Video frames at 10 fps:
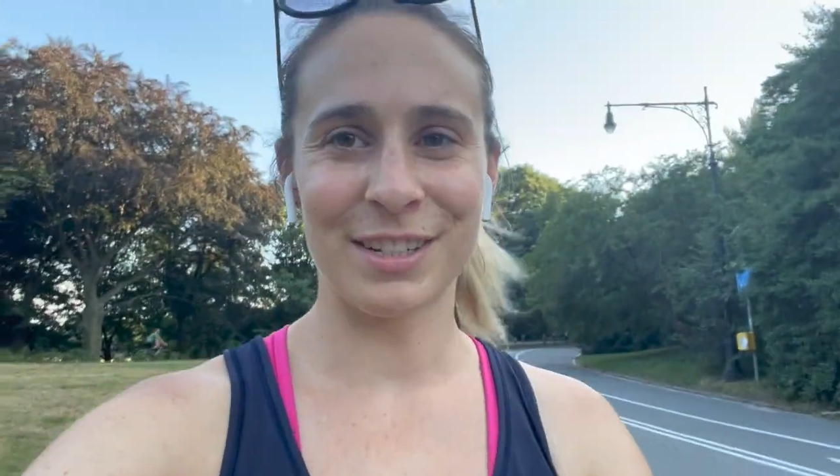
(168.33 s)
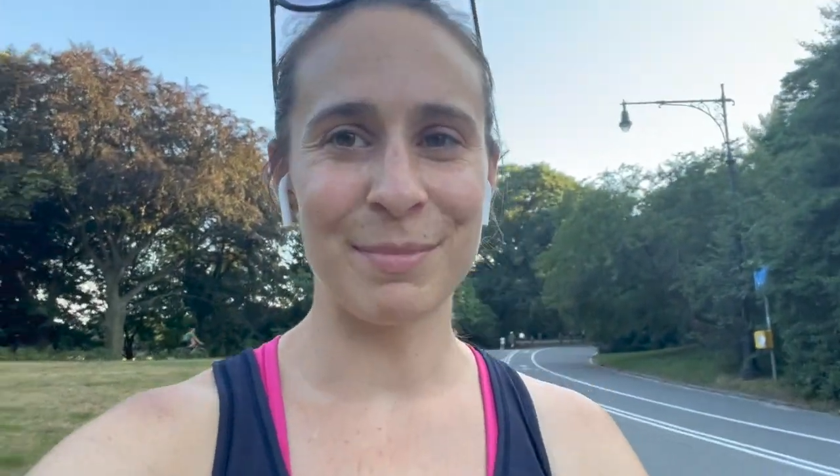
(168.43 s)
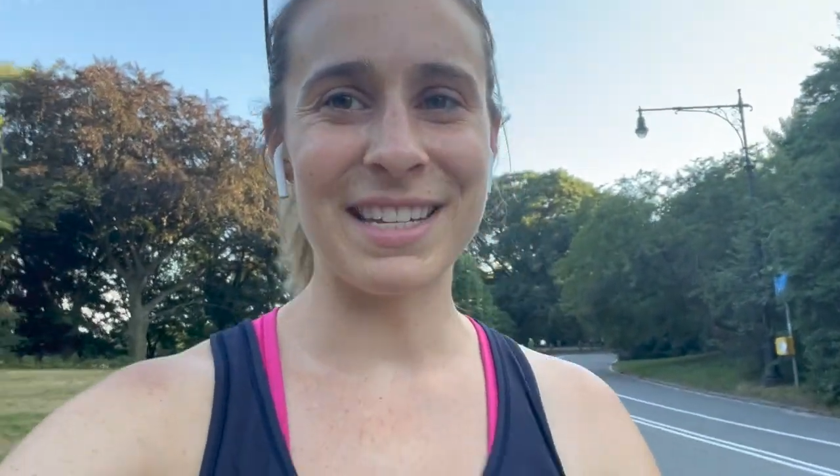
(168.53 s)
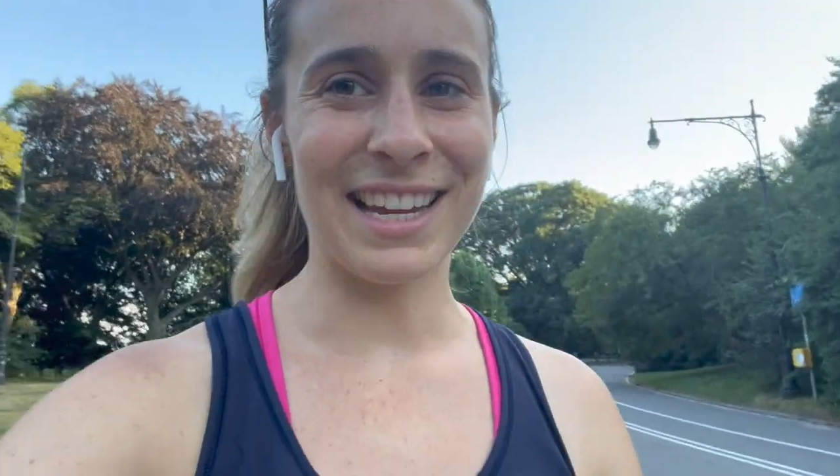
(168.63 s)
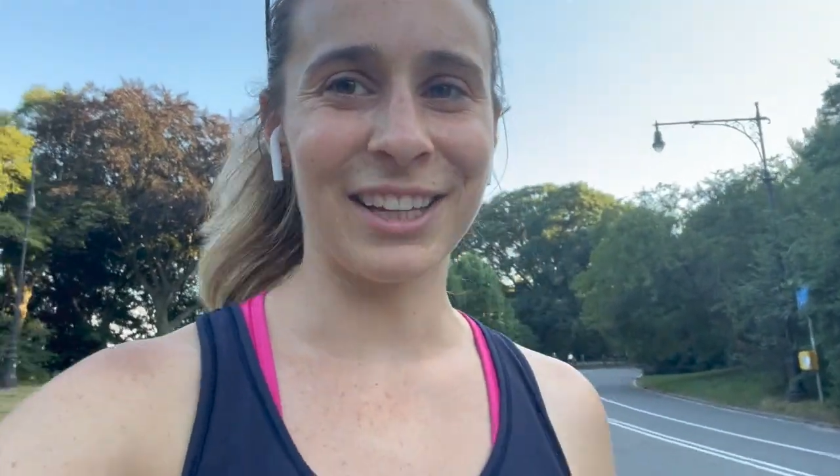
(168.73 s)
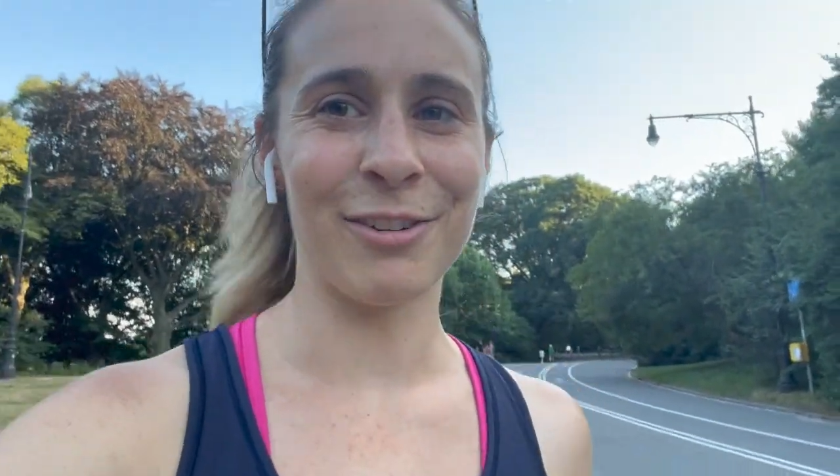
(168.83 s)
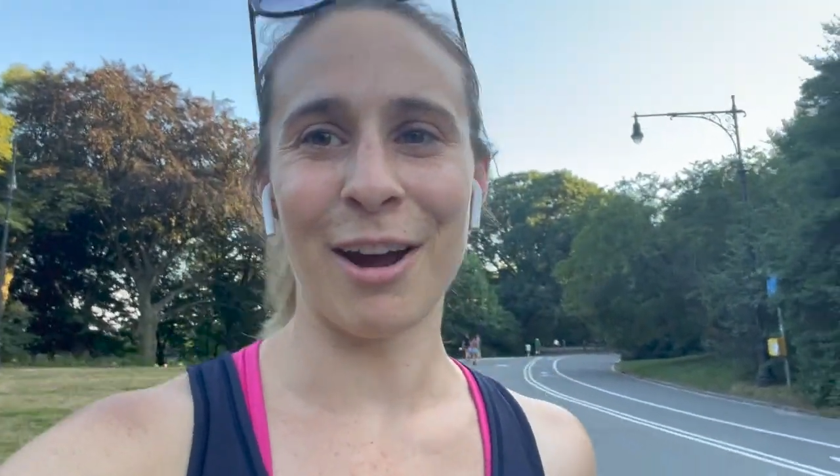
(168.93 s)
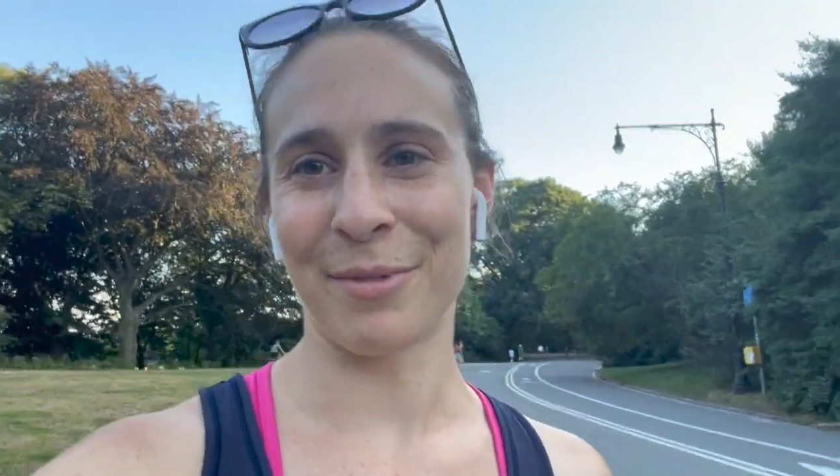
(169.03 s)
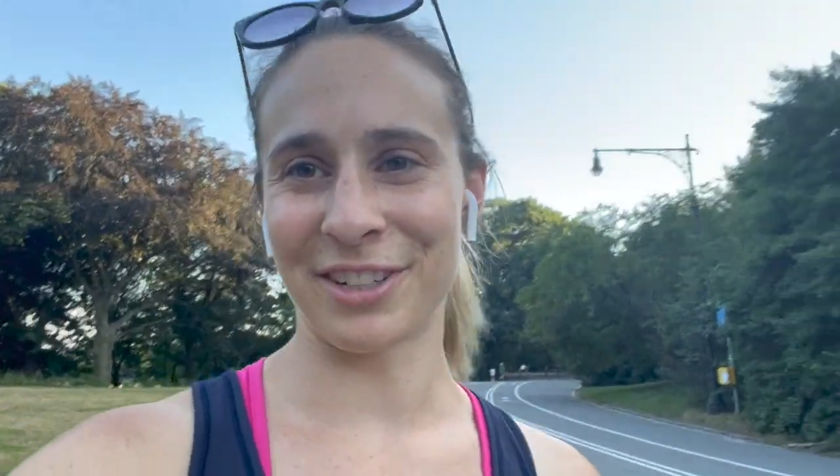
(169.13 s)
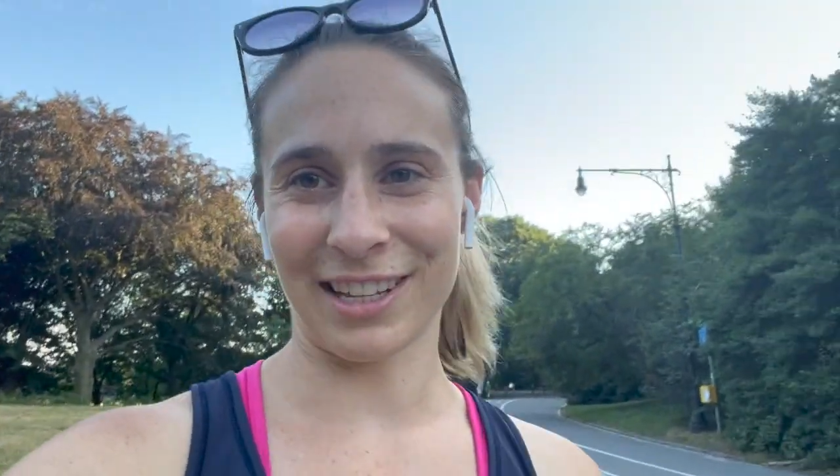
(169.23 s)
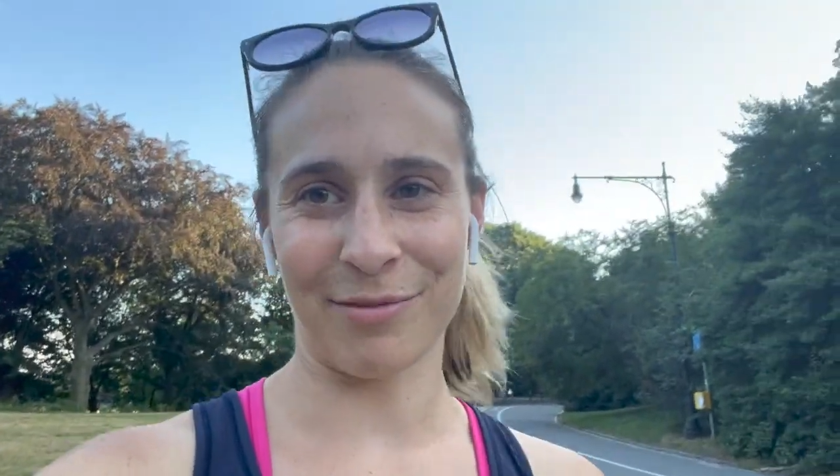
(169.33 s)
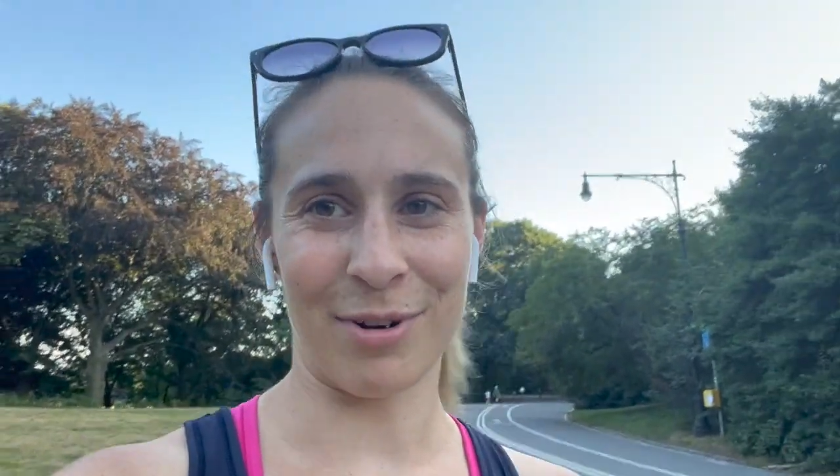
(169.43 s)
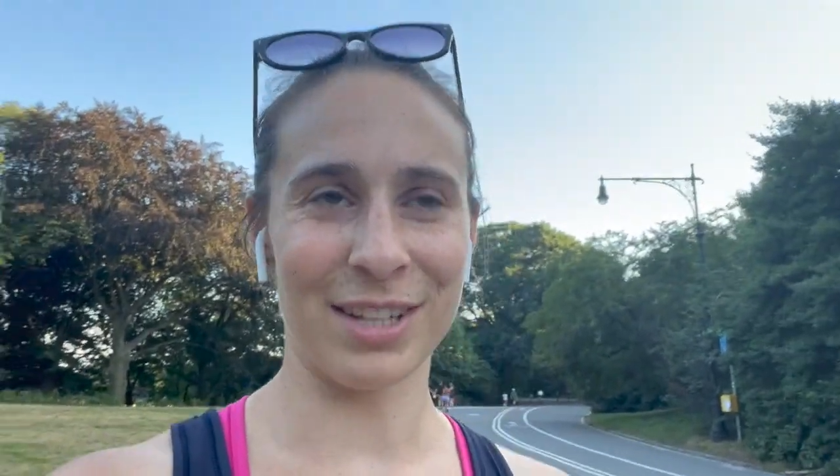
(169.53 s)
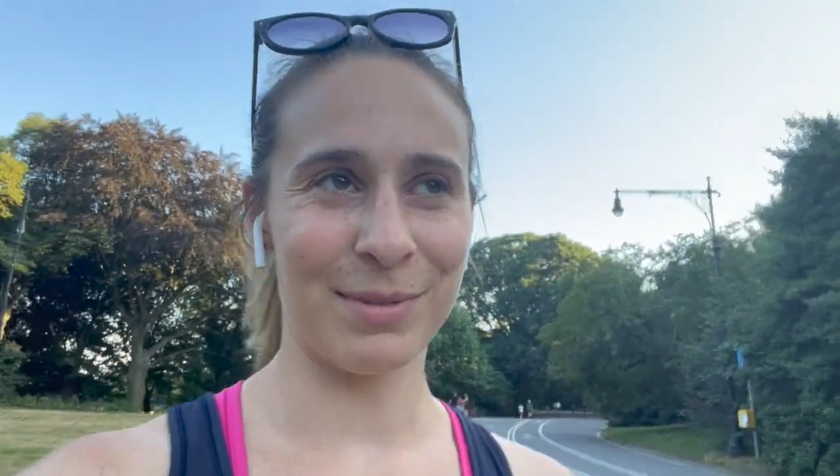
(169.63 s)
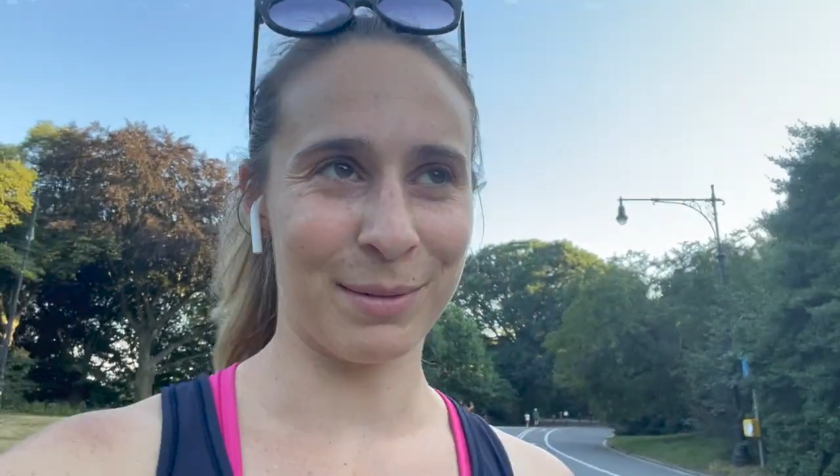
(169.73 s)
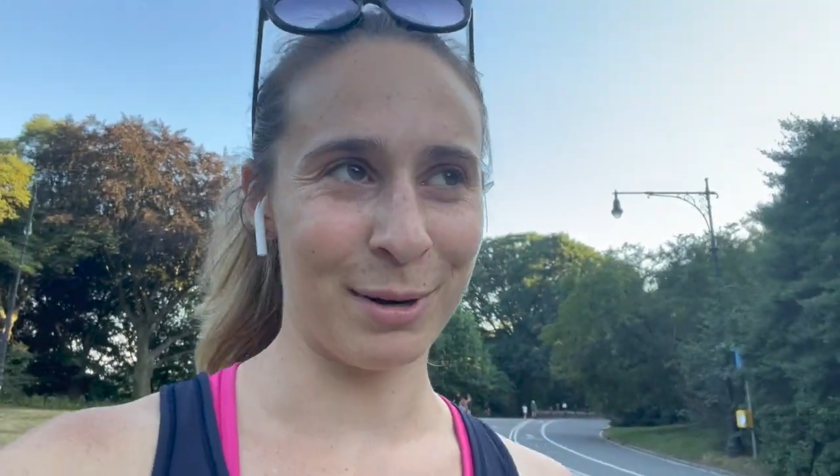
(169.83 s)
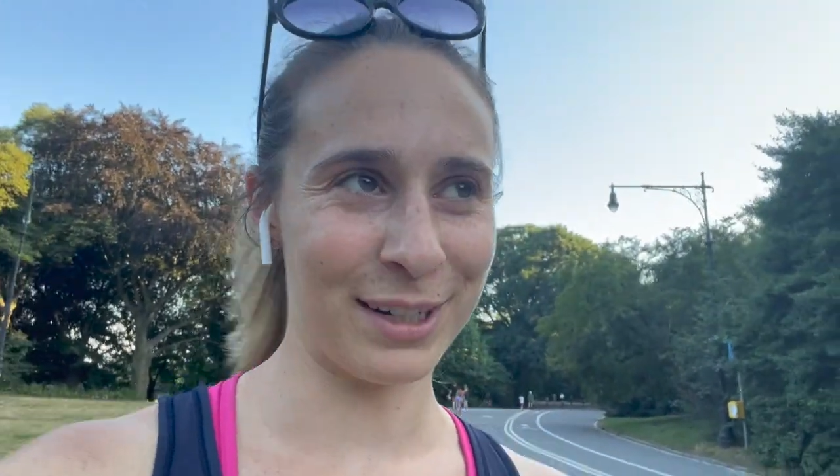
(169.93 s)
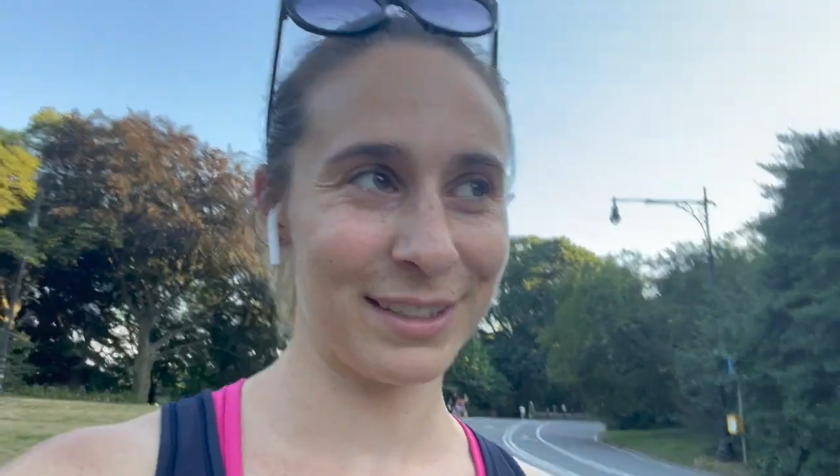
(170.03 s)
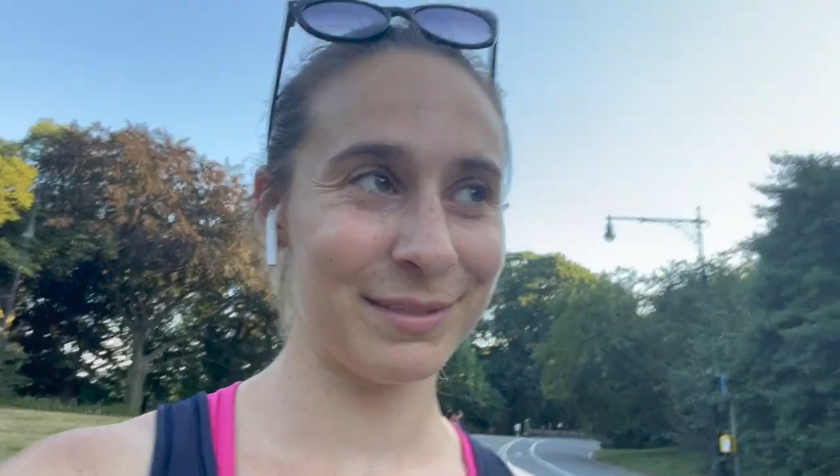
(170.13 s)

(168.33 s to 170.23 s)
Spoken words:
me telling you how much I love Prospect Park?